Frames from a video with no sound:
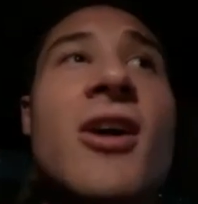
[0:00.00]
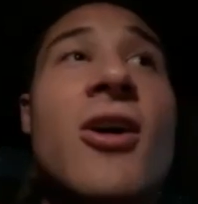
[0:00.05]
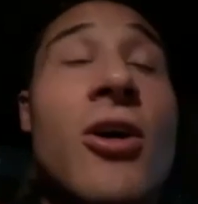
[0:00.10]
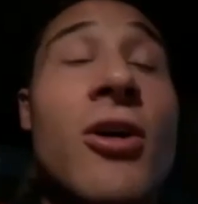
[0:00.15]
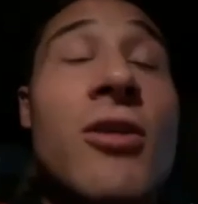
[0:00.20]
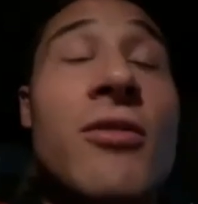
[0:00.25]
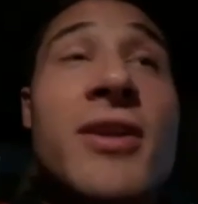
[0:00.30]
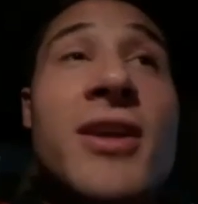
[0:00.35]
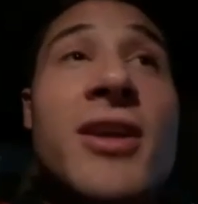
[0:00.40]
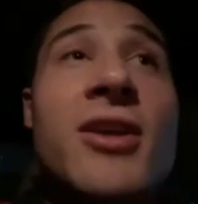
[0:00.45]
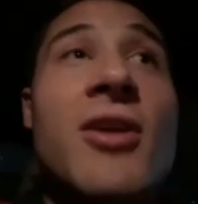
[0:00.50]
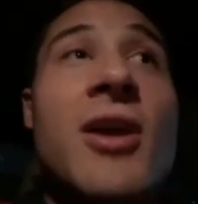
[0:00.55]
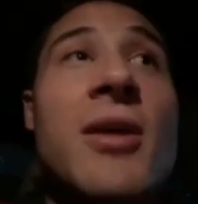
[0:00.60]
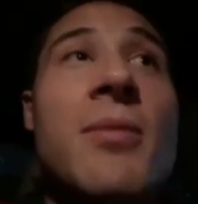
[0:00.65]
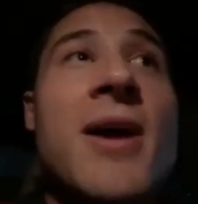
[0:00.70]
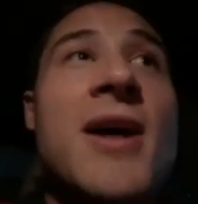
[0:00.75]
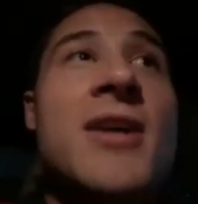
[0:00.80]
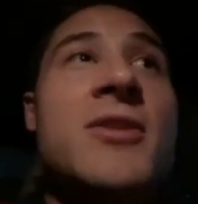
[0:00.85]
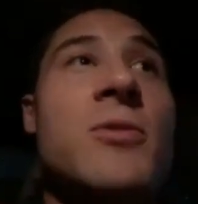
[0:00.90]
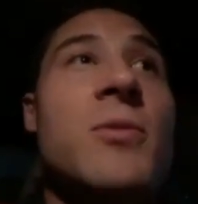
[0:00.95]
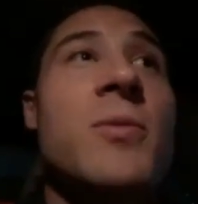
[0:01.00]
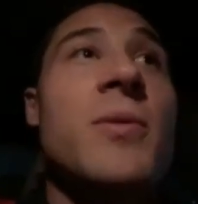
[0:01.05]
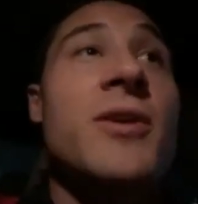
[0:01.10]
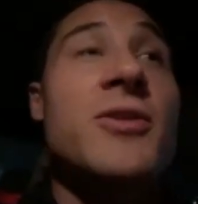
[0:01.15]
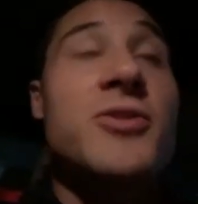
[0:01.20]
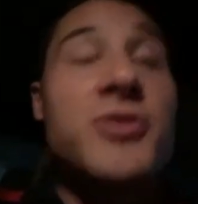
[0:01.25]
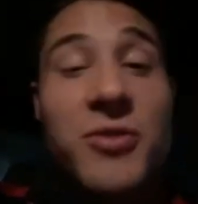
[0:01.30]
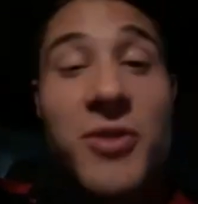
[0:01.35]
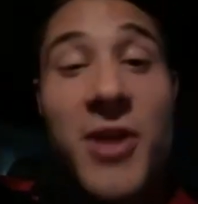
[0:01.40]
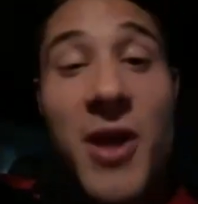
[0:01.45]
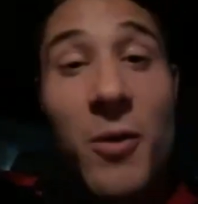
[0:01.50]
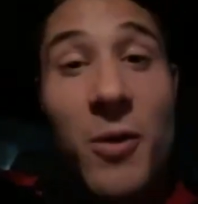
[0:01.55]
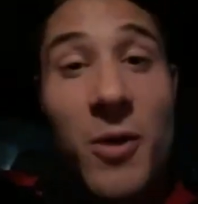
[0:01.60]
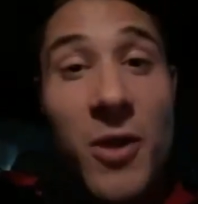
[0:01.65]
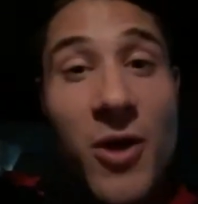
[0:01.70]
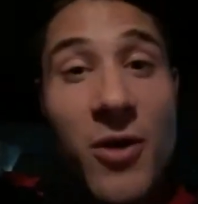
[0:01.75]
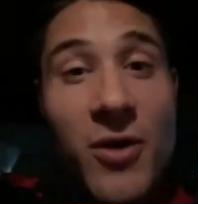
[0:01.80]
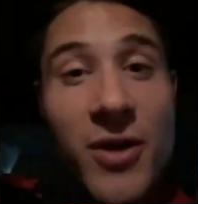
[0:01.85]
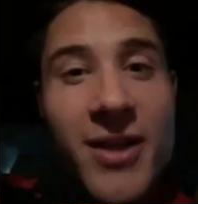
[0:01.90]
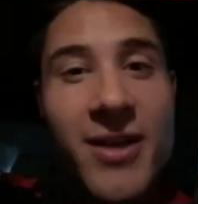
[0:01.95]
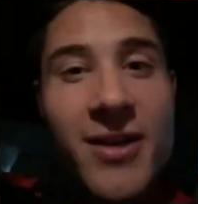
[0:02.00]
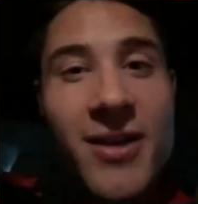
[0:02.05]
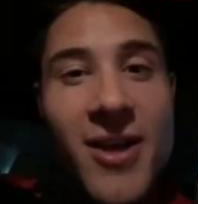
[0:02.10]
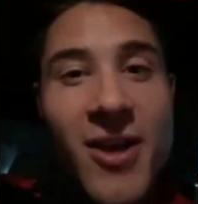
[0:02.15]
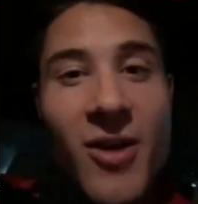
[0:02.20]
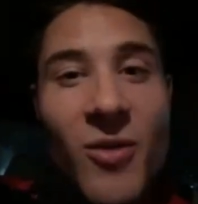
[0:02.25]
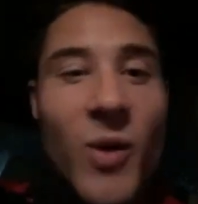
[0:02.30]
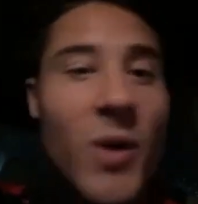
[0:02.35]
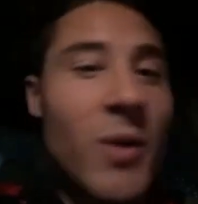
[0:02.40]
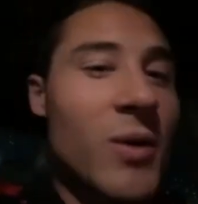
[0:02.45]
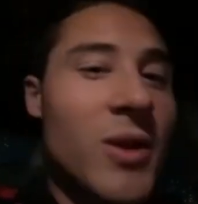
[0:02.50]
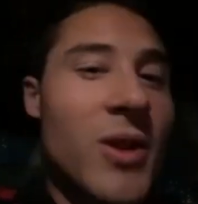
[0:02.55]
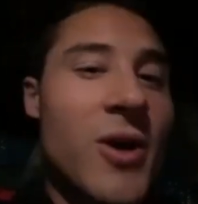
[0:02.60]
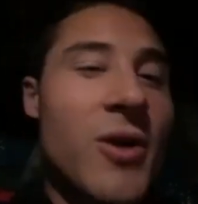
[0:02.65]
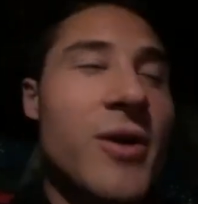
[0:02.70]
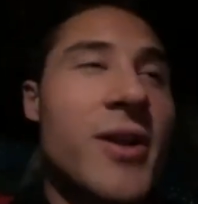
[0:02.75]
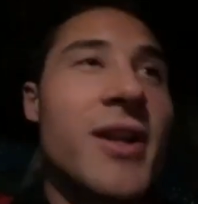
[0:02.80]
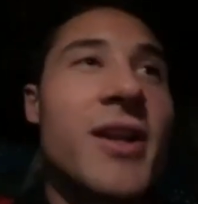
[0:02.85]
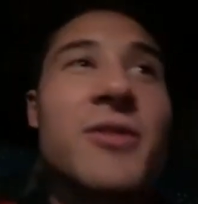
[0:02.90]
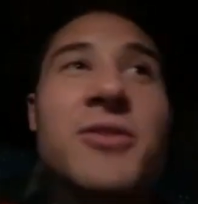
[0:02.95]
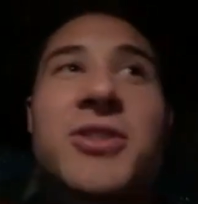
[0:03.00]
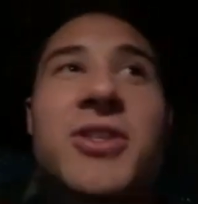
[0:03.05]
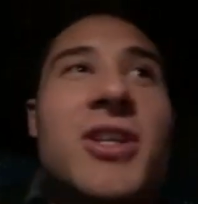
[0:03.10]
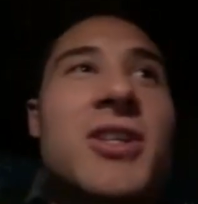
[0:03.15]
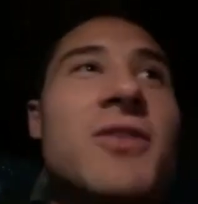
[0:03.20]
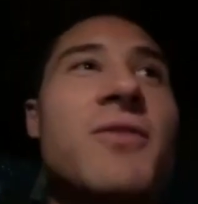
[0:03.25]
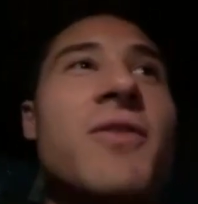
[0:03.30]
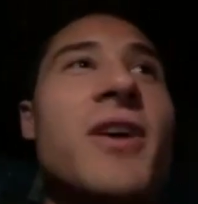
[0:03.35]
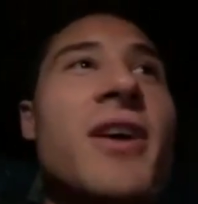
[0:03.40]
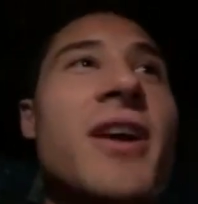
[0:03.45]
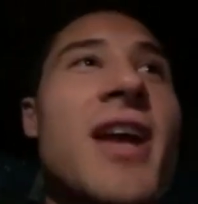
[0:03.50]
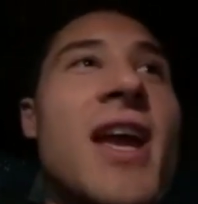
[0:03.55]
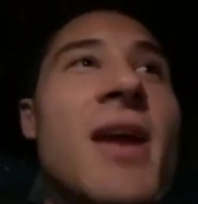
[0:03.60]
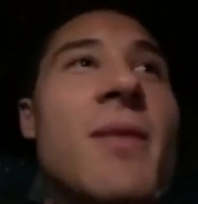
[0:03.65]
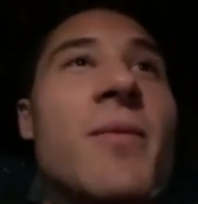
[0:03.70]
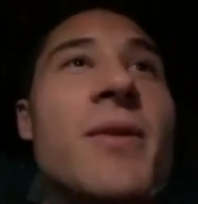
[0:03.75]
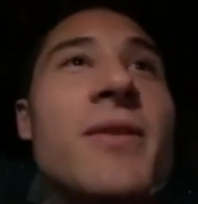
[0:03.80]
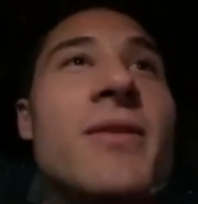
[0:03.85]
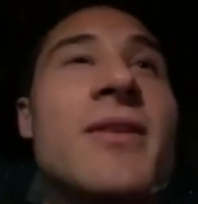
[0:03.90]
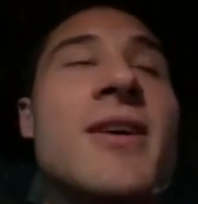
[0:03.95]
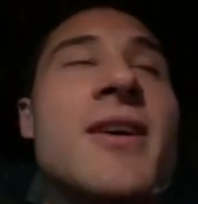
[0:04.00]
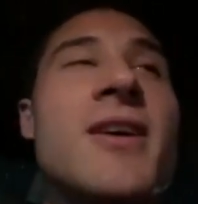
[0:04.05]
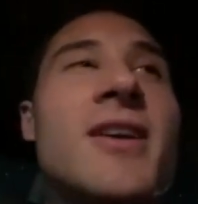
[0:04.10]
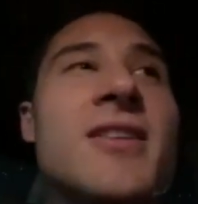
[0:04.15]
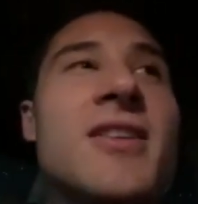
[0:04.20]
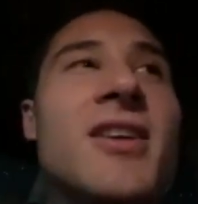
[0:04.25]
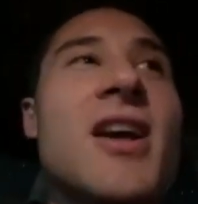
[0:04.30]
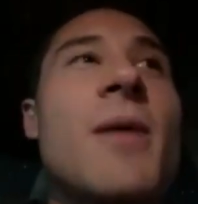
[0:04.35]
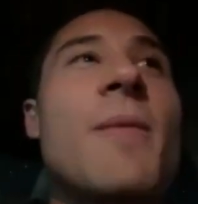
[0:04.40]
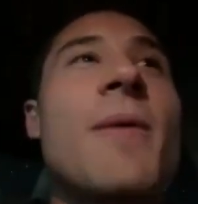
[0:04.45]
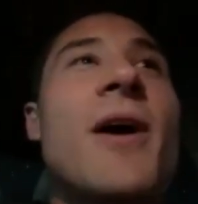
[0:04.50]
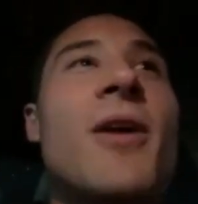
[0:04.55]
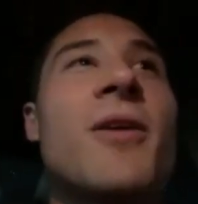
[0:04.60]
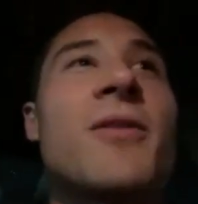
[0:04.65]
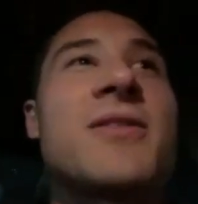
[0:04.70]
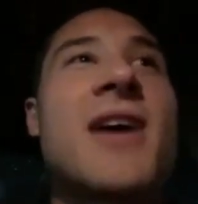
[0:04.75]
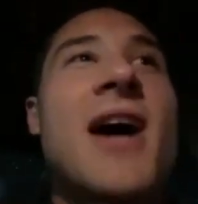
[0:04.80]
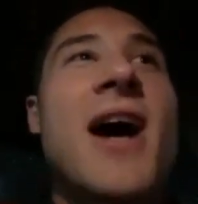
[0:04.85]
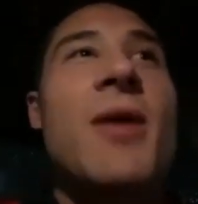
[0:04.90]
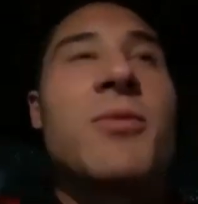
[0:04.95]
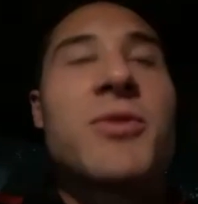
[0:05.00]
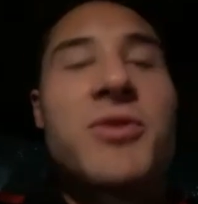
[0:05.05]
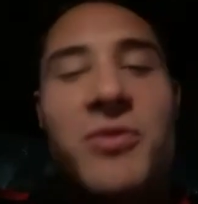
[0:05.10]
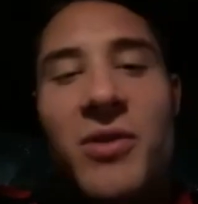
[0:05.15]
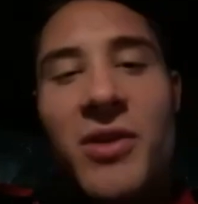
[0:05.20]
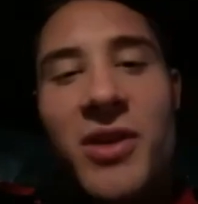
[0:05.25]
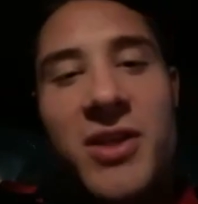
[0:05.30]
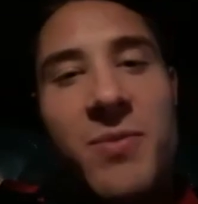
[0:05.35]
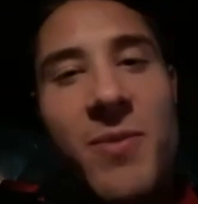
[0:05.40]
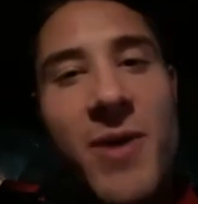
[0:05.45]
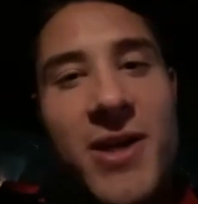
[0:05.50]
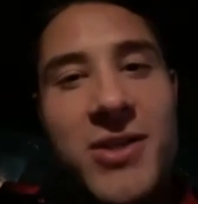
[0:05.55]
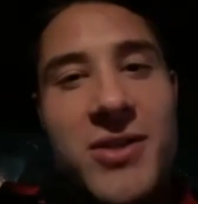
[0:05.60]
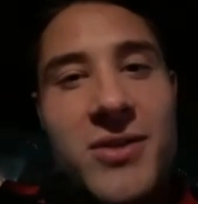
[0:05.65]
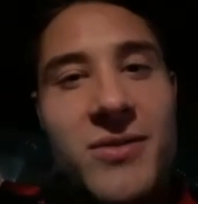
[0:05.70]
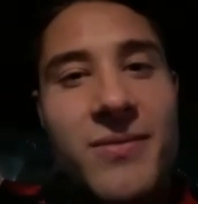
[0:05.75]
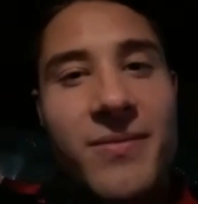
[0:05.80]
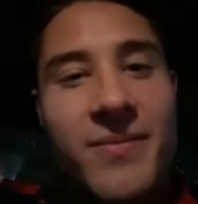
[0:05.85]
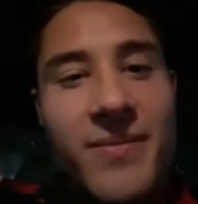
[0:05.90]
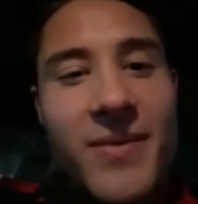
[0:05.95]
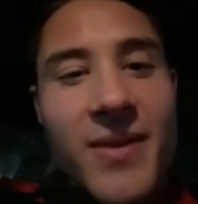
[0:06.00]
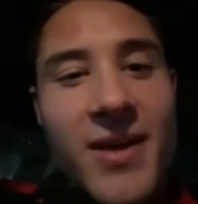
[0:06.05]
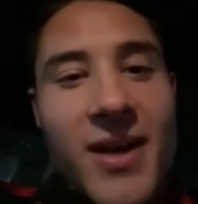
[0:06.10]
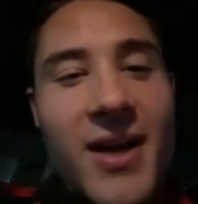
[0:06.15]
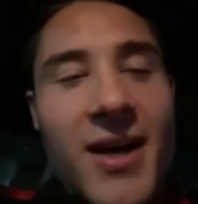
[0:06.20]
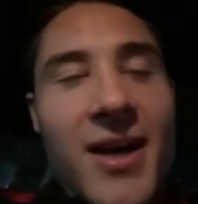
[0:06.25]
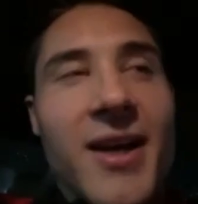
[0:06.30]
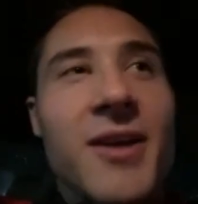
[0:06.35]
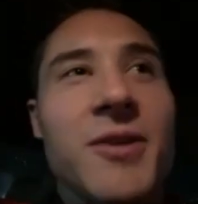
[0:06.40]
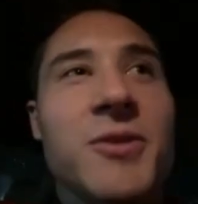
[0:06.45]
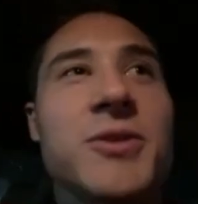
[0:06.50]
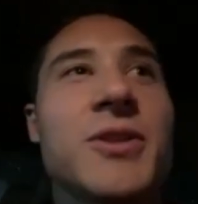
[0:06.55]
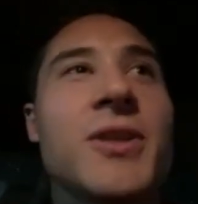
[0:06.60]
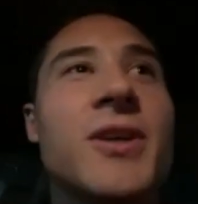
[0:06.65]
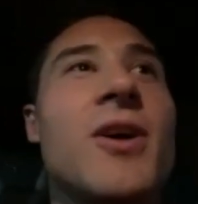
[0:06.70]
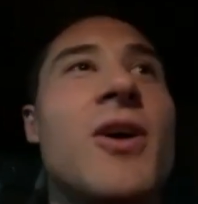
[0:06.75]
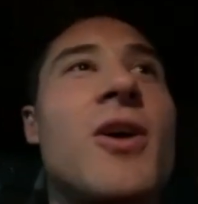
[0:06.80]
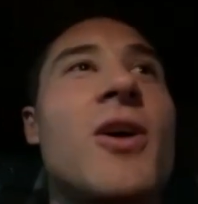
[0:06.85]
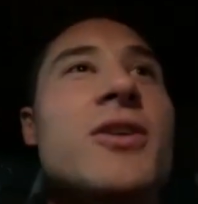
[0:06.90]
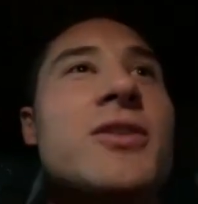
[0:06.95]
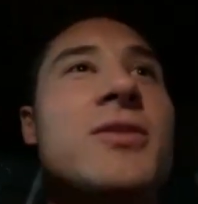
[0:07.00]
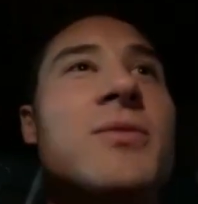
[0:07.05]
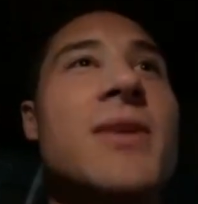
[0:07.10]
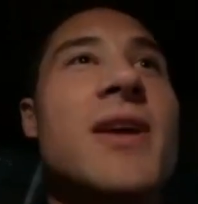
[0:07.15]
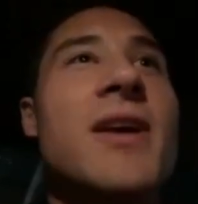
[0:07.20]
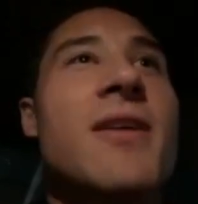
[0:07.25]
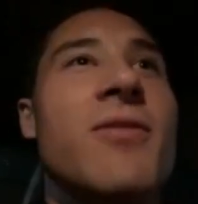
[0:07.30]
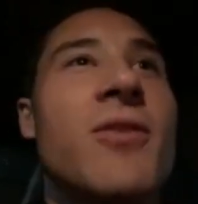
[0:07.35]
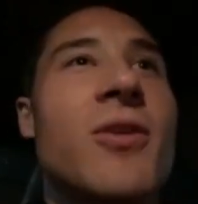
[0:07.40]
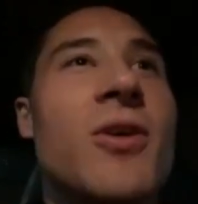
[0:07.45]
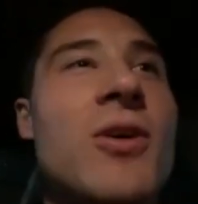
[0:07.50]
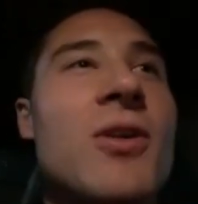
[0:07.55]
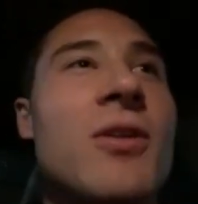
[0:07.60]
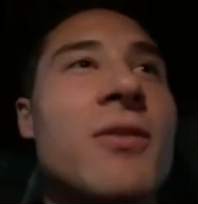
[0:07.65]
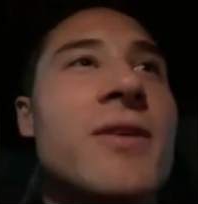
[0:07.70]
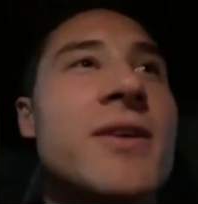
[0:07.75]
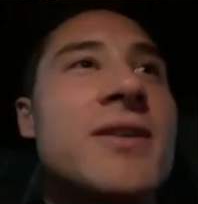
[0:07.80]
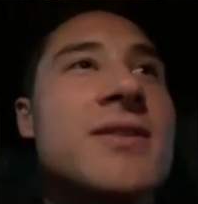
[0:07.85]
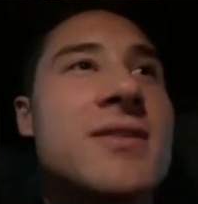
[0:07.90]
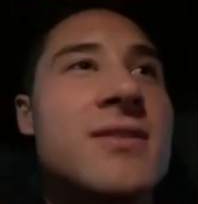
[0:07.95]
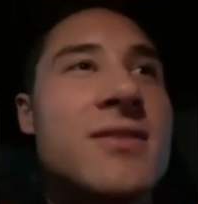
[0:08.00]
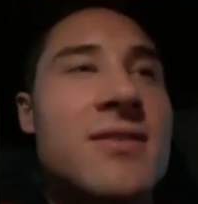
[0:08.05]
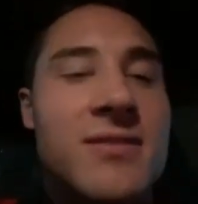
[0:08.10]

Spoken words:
Harvey, a great basketball player. So they were loaded. We were loaded. It was such a fun game, and to come out on top was really special. It was an awesome day for all of us.